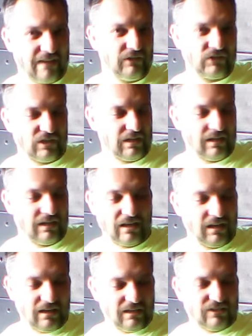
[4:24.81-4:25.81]
energy
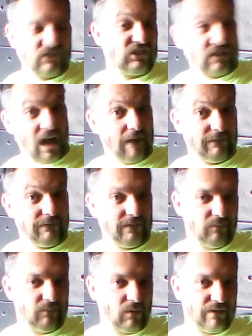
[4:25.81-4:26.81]
stuff
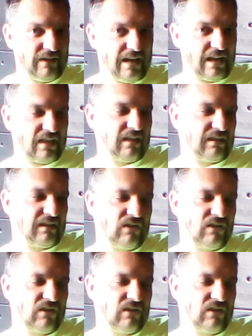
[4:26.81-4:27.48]
more than anything.